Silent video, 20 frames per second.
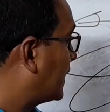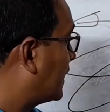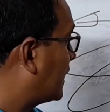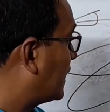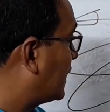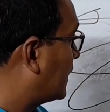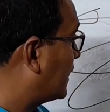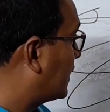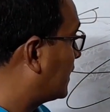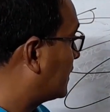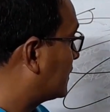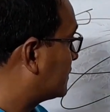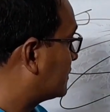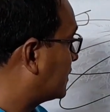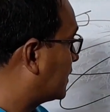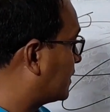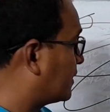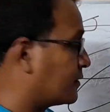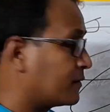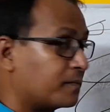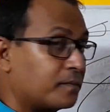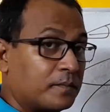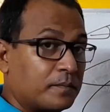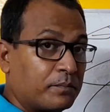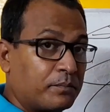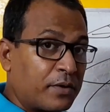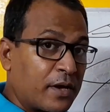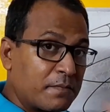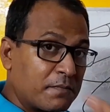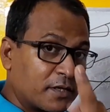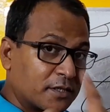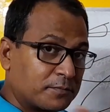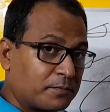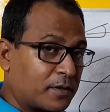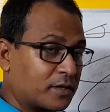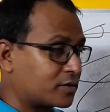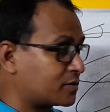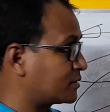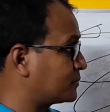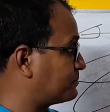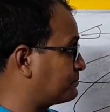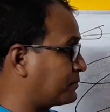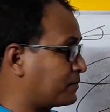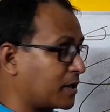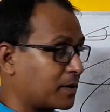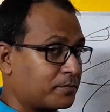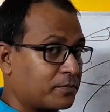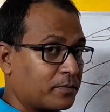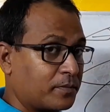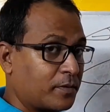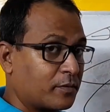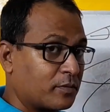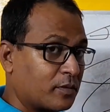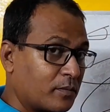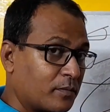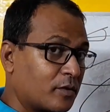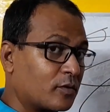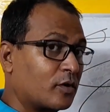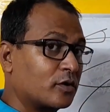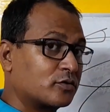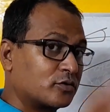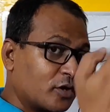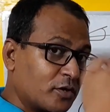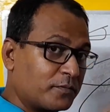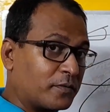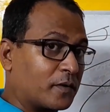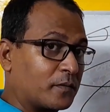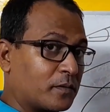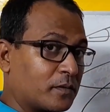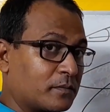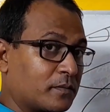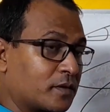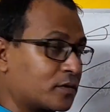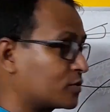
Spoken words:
the famous performer also a performer.